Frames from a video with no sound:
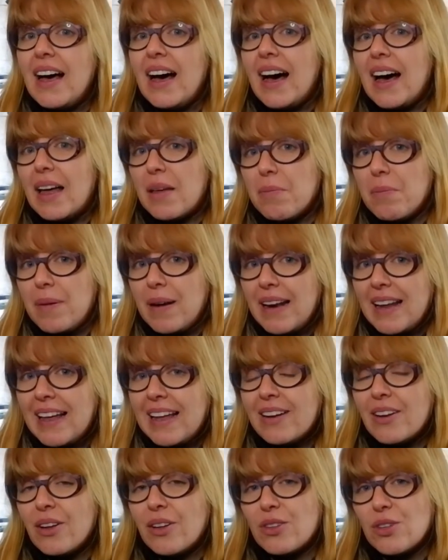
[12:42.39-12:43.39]
I
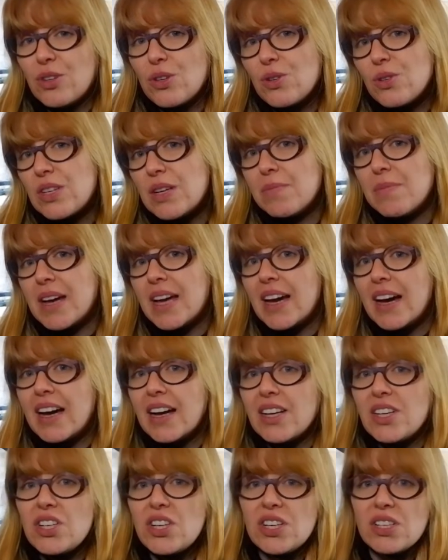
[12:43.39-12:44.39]
plan on using my
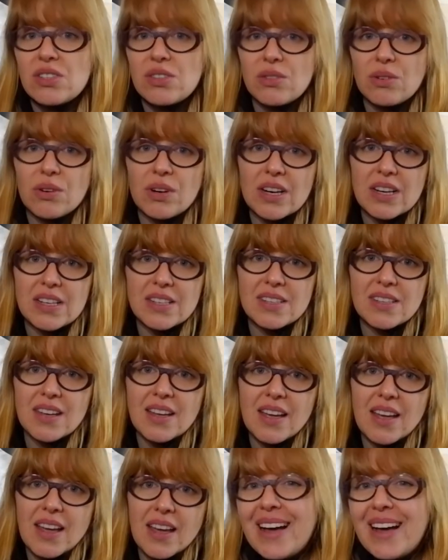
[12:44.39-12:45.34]
IG stories